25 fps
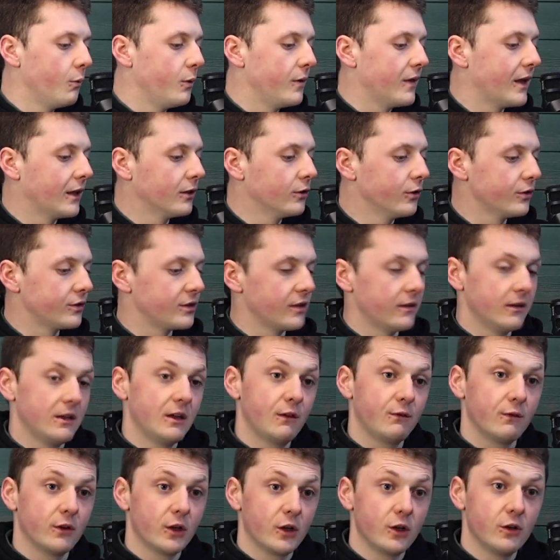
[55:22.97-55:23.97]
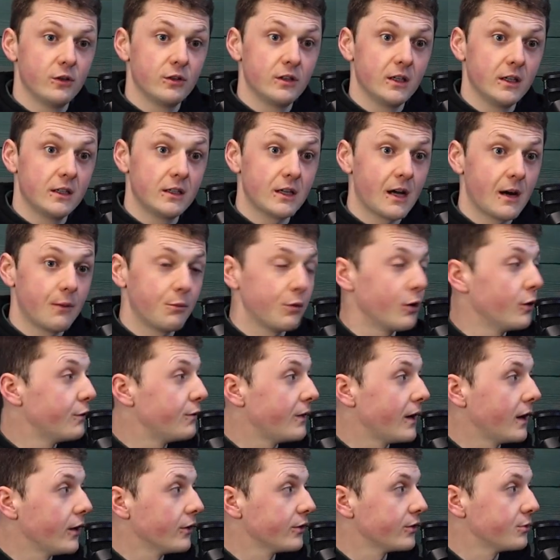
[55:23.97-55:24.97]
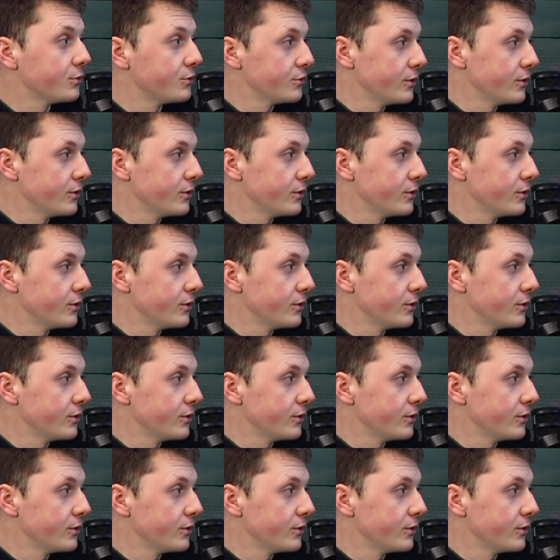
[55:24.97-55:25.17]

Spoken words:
We then looked at the different acoustic guitar profiles